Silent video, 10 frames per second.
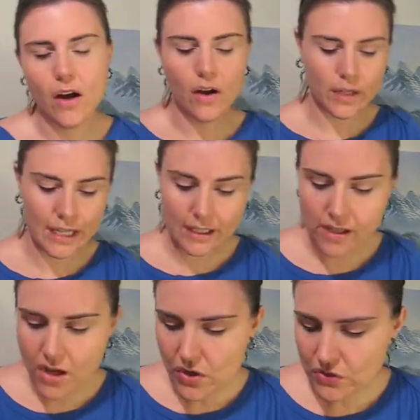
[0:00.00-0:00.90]
Okay,
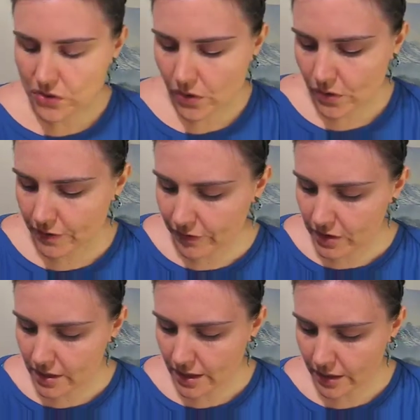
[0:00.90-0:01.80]
so the
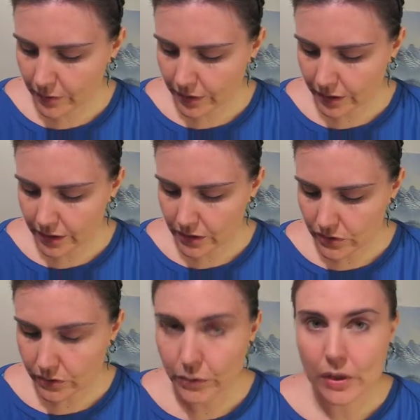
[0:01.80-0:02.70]
first thing we're gonna
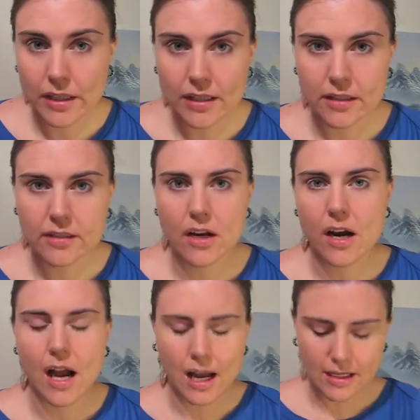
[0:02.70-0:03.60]
do is
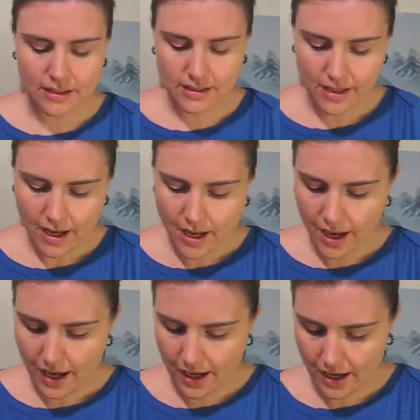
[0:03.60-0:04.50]
our eyes.
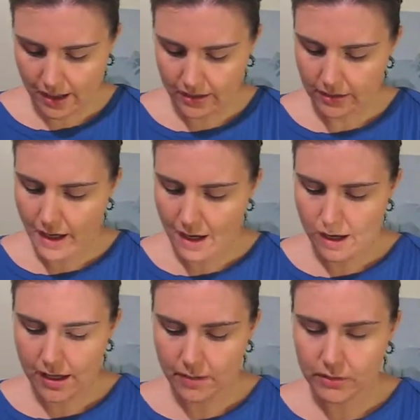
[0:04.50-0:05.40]
And
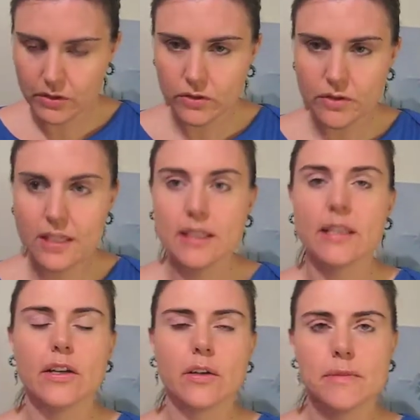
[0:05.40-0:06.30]
I am using
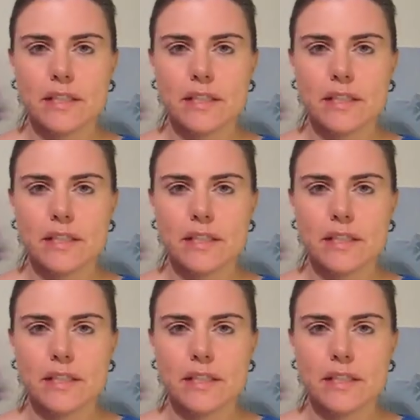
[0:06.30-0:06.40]
the Urban